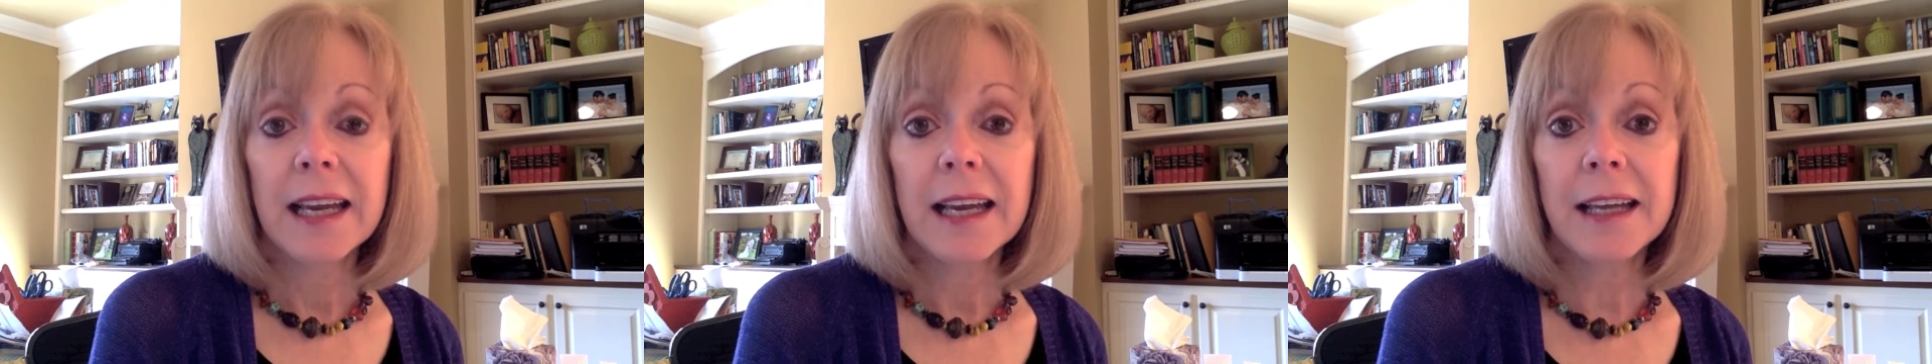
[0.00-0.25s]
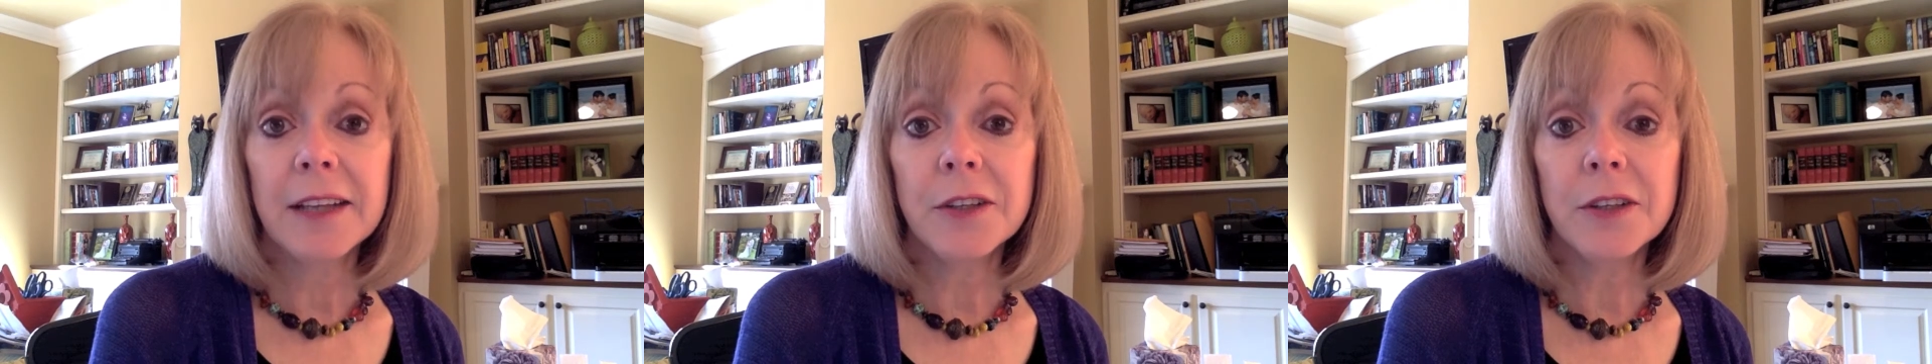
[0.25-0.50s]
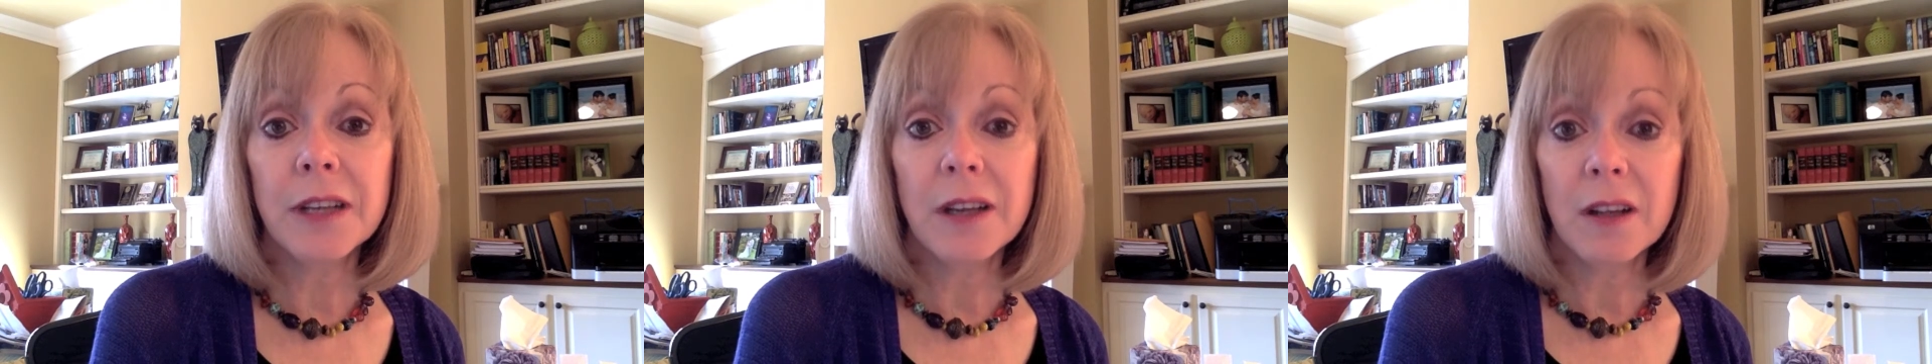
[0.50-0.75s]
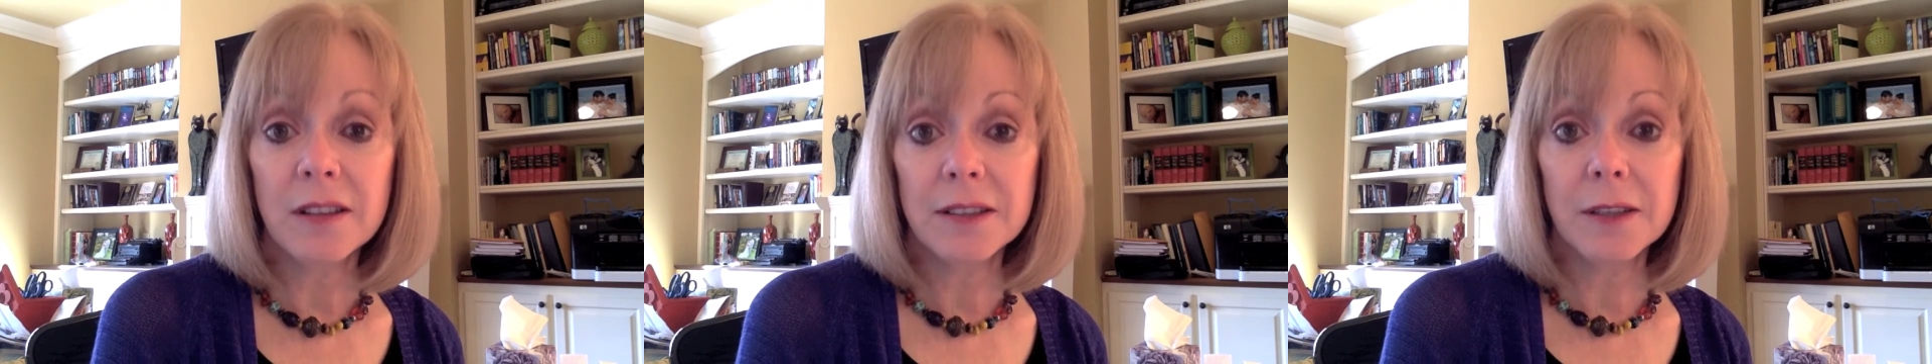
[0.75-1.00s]
And you can
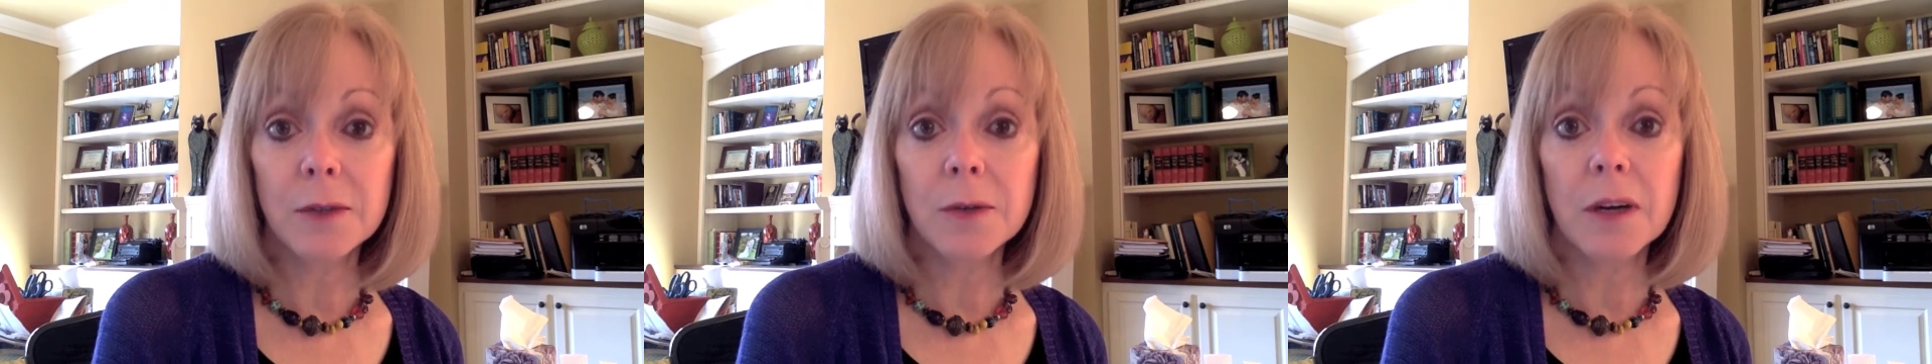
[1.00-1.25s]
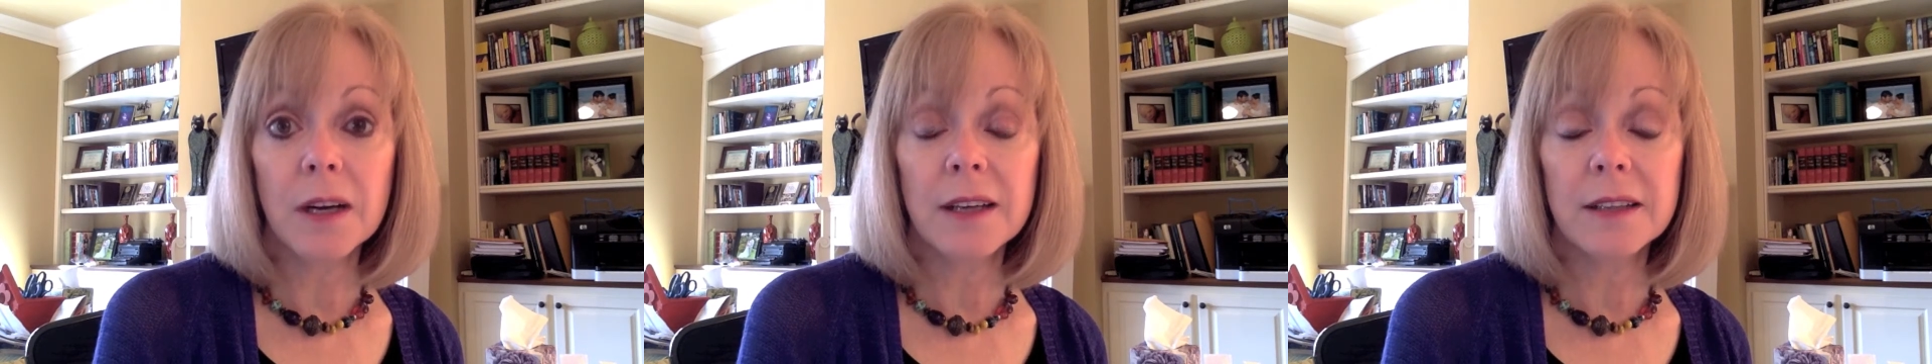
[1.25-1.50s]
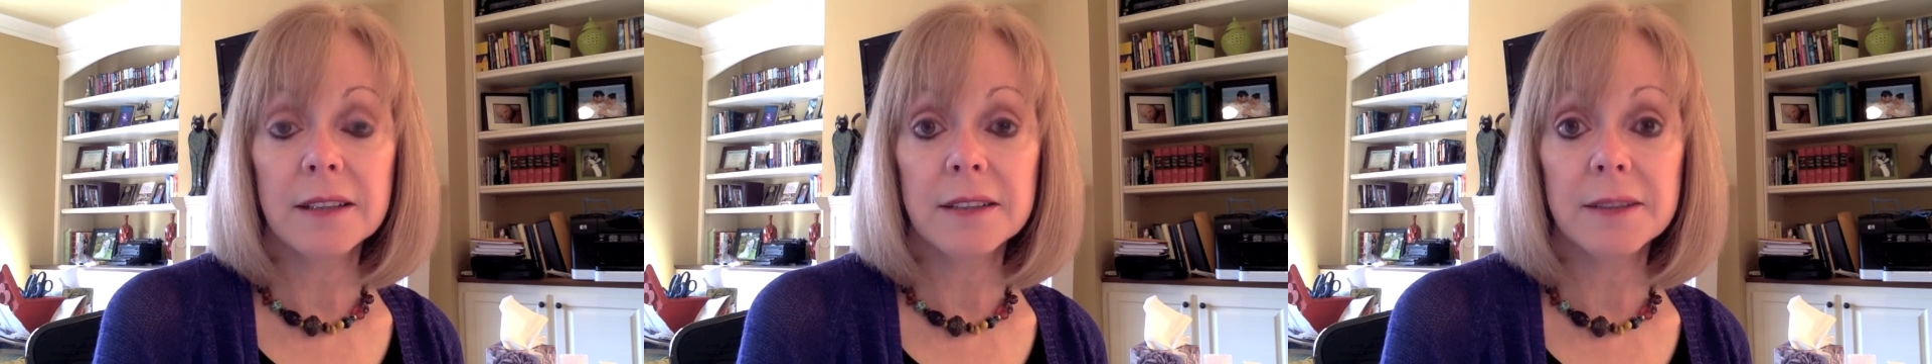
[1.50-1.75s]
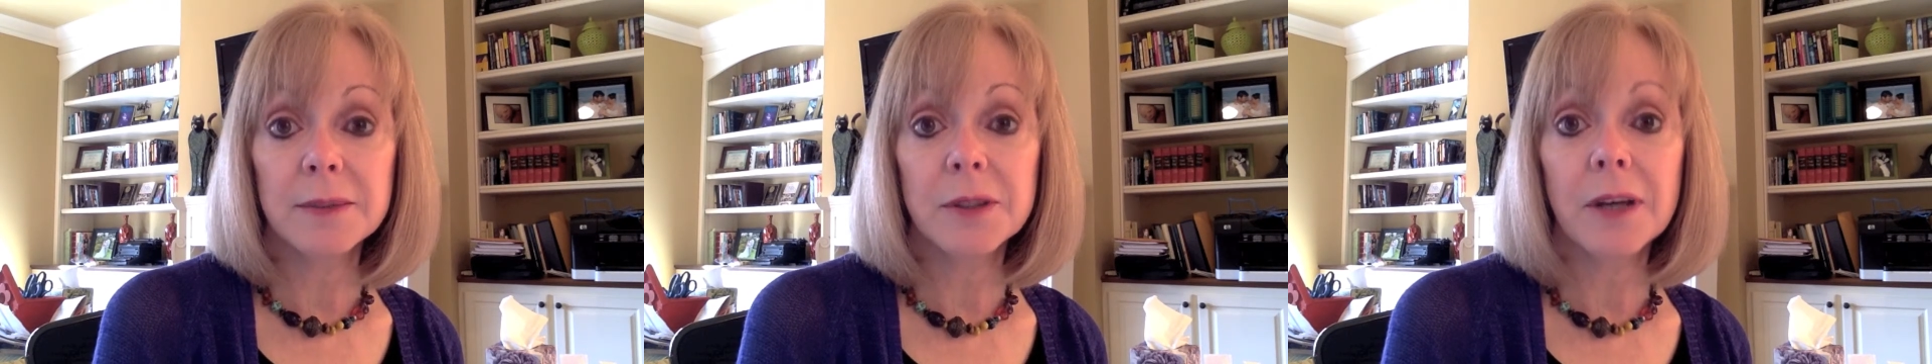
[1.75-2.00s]
also
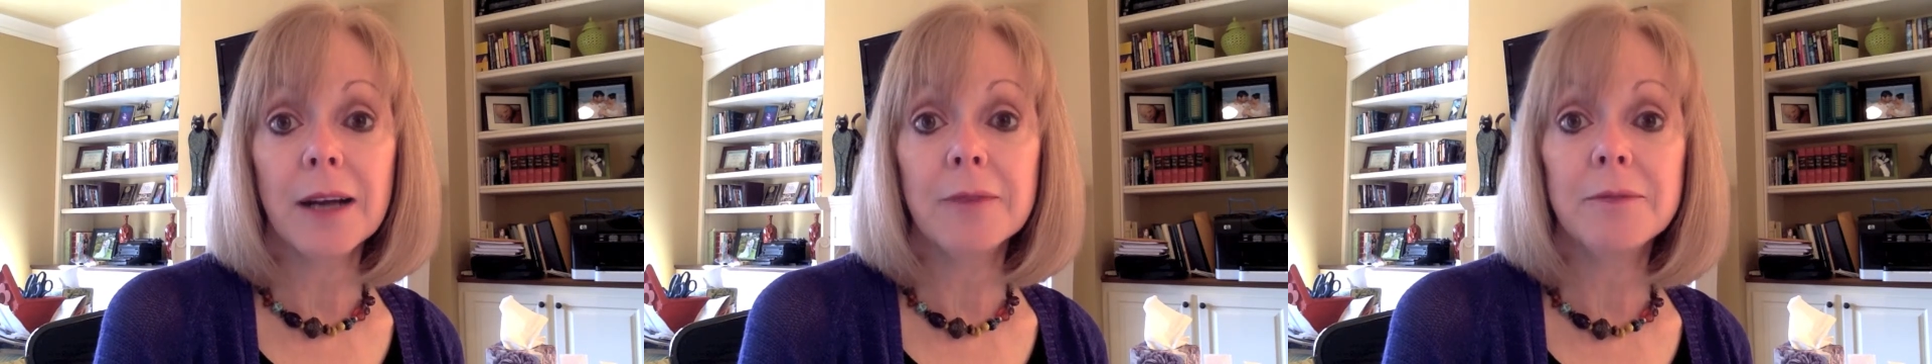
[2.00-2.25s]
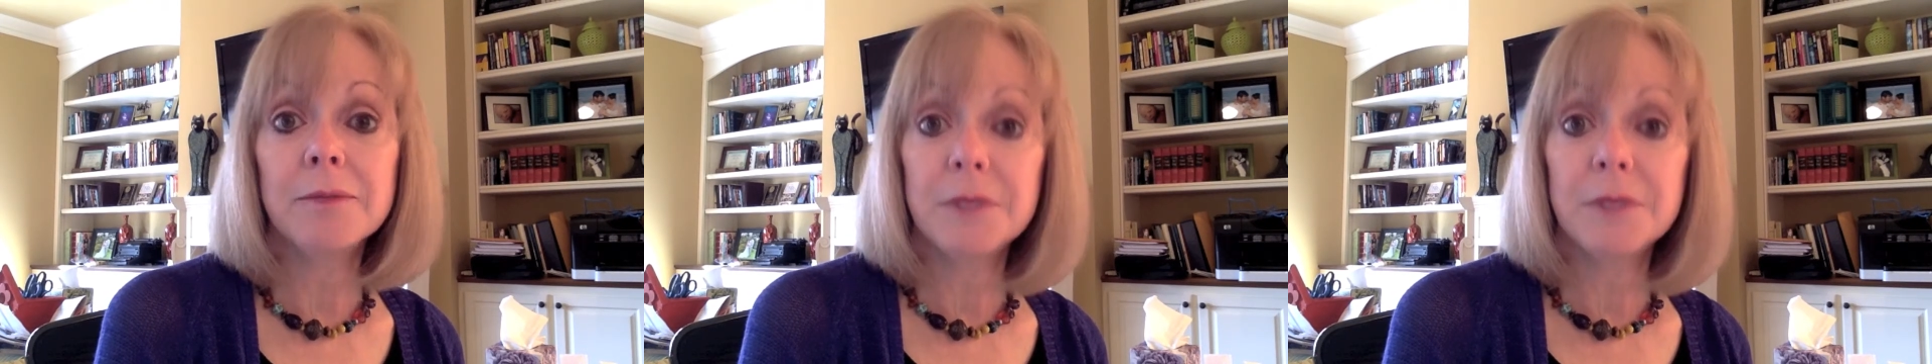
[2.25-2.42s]
subscribe